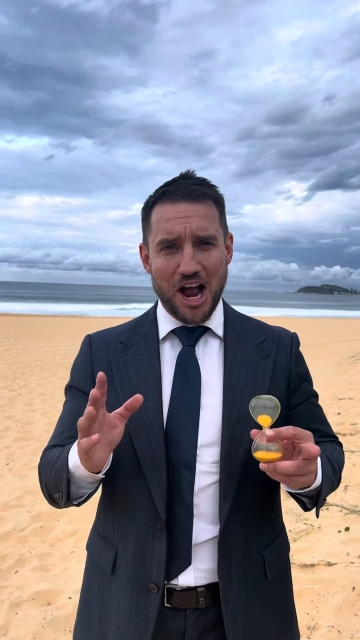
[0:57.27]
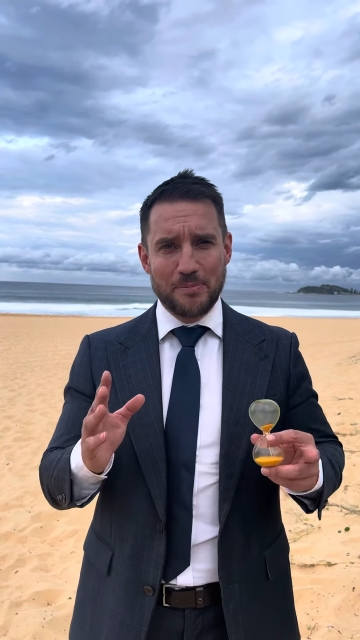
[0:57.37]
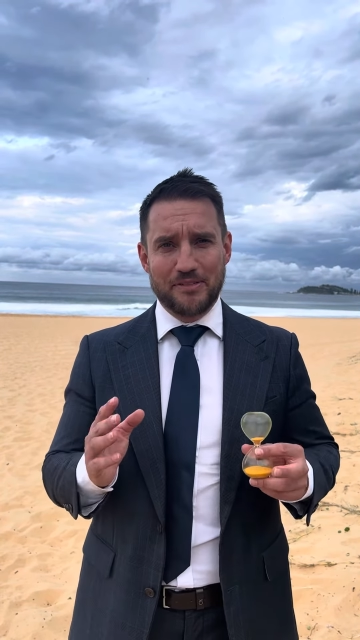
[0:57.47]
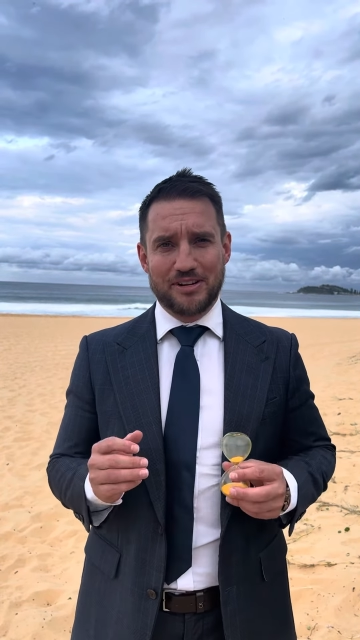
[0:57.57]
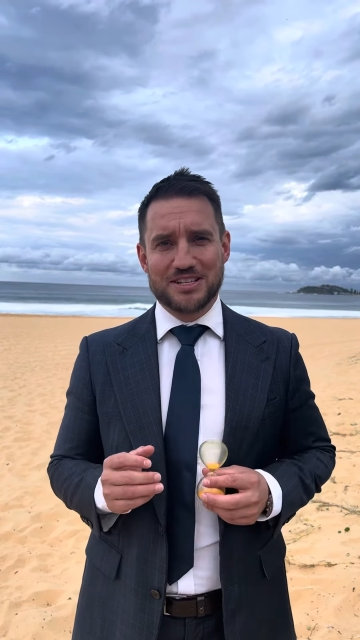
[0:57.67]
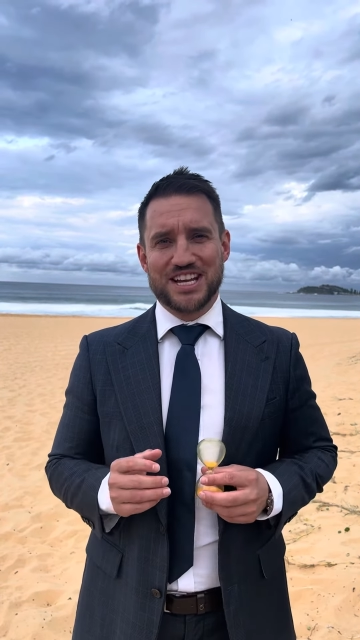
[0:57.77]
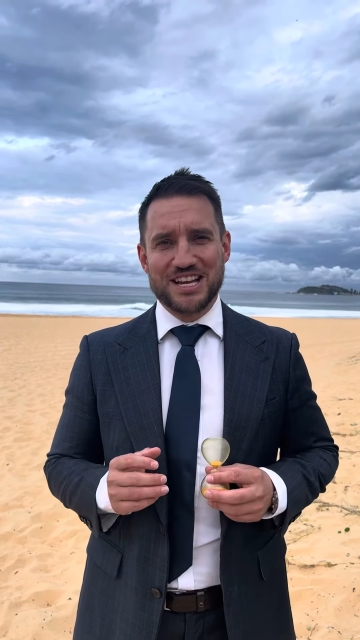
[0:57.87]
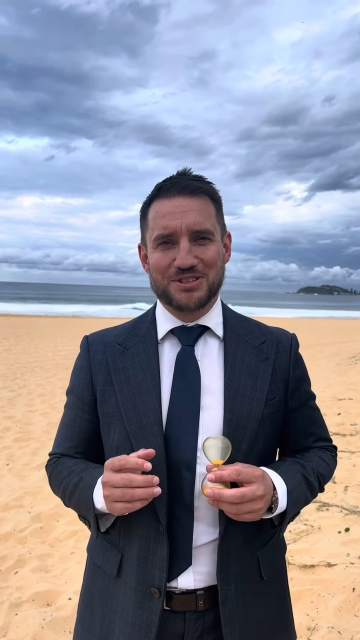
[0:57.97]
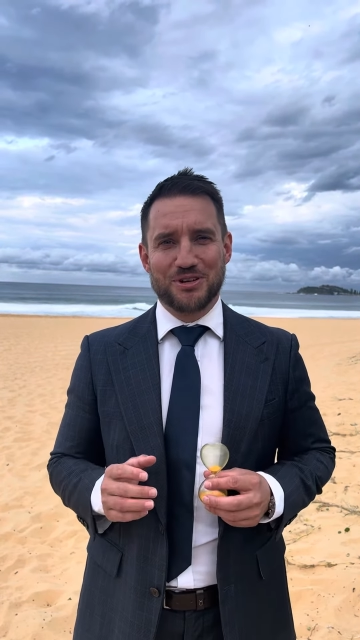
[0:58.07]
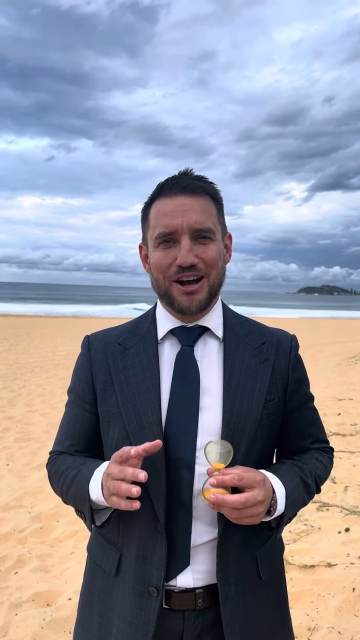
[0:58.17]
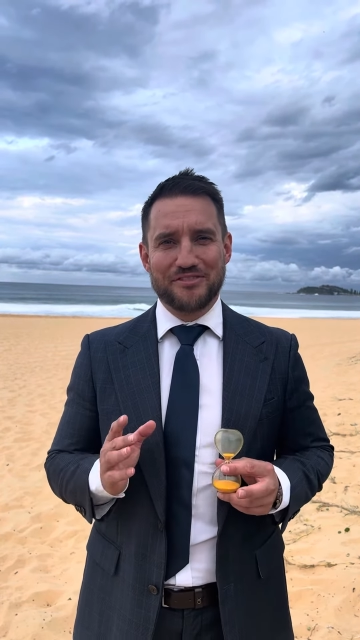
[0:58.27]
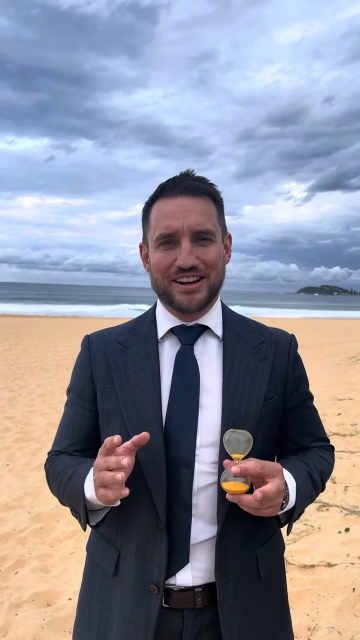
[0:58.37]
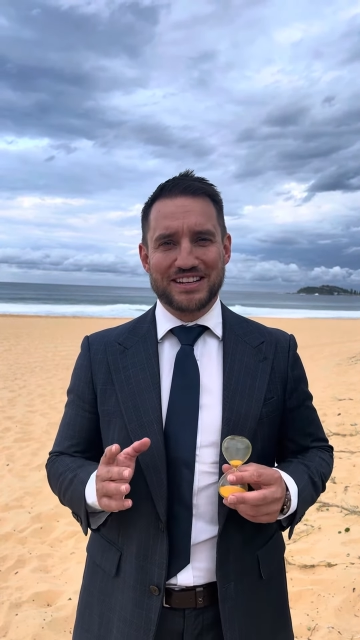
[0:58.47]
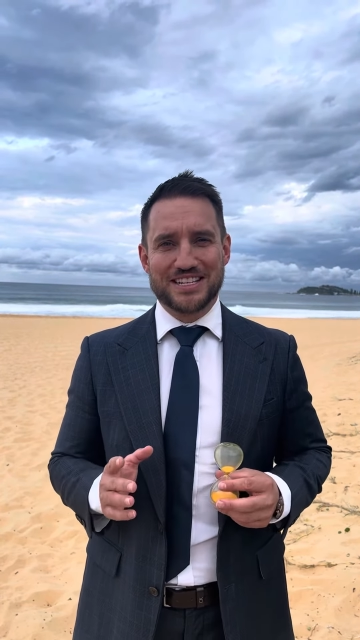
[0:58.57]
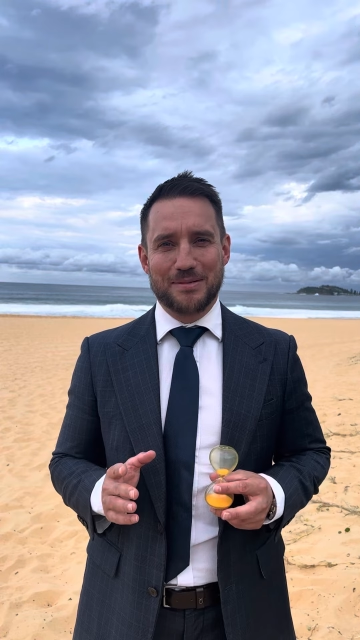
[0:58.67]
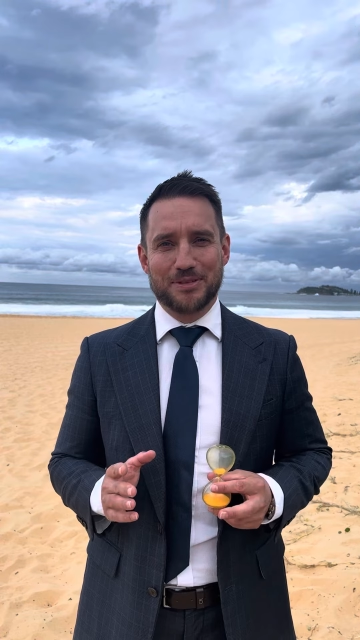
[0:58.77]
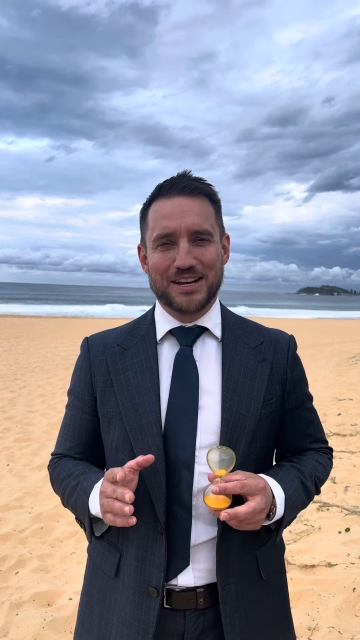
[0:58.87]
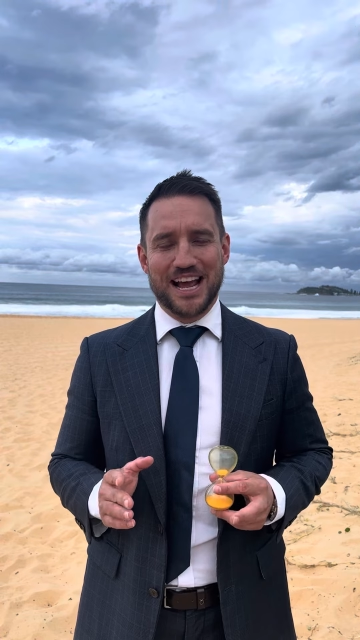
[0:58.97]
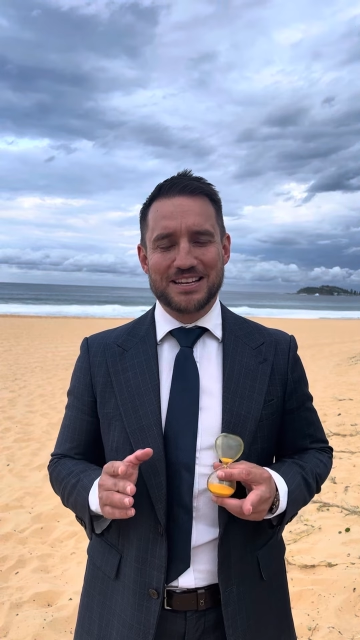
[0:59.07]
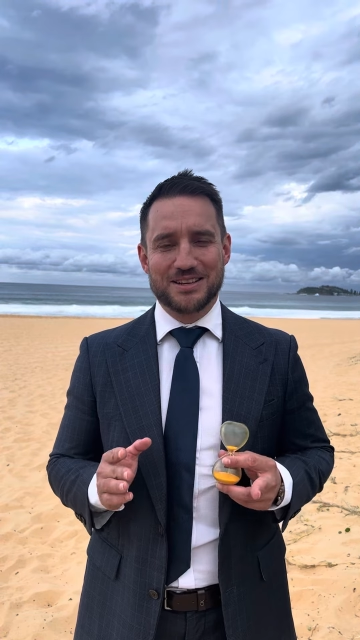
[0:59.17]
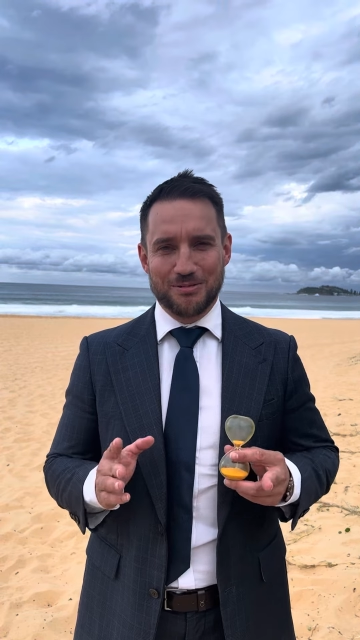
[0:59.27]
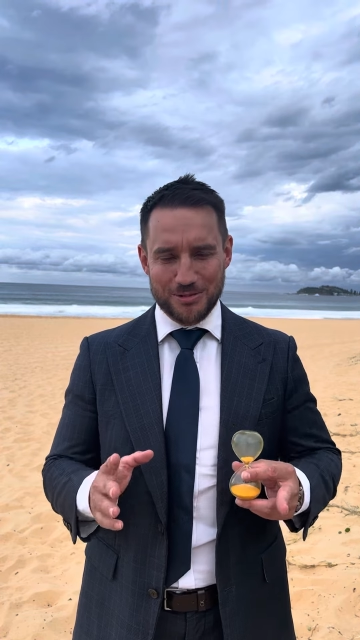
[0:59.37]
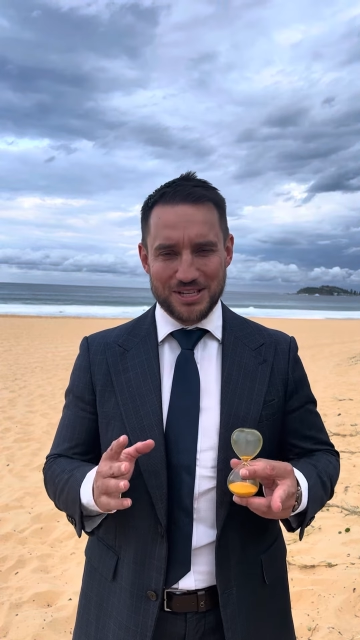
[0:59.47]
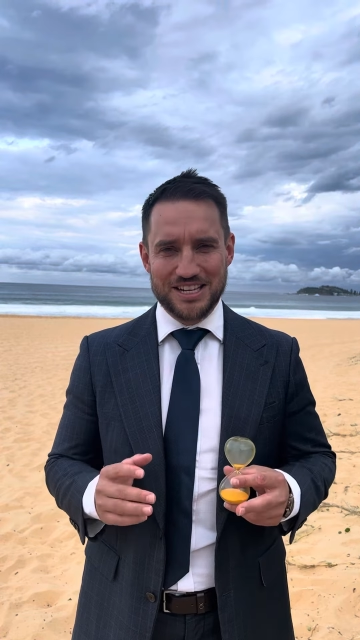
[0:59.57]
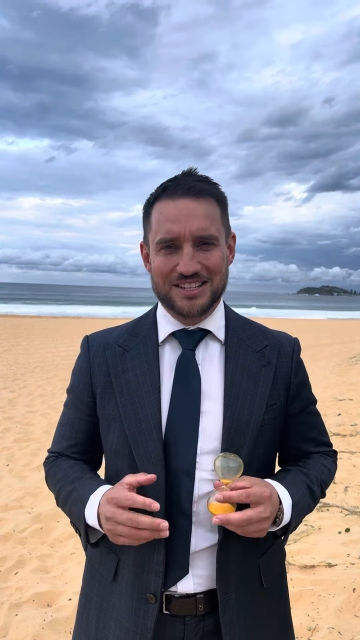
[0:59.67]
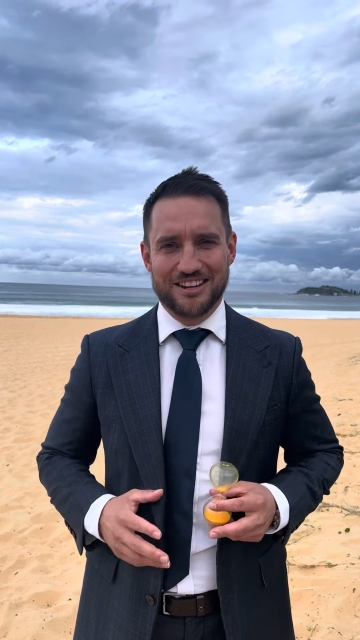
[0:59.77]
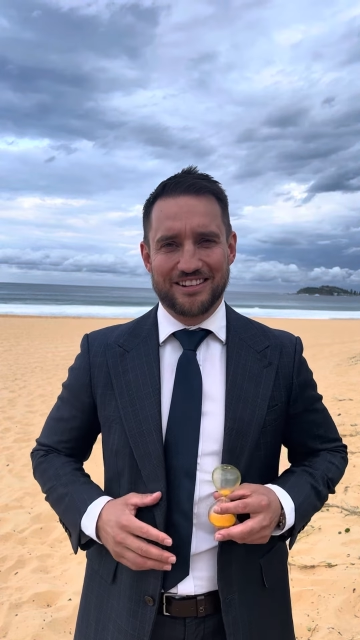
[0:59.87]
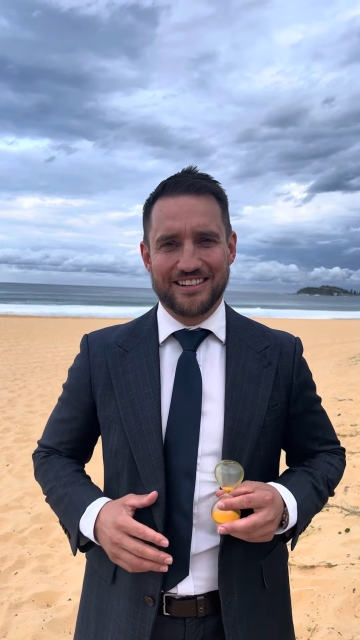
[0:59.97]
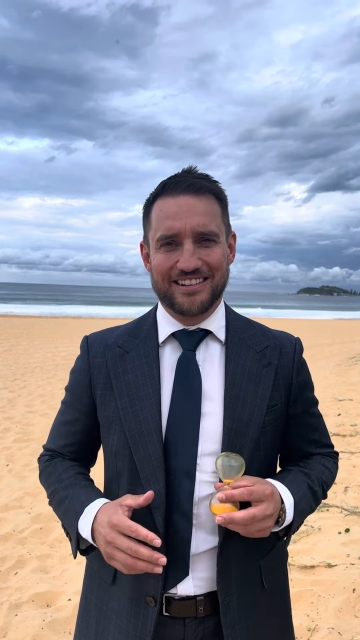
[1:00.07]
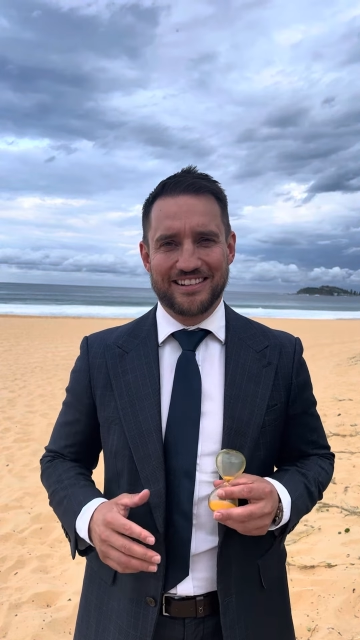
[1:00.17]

I hope everyone stays dry over the next couple of days. We'll see you soon.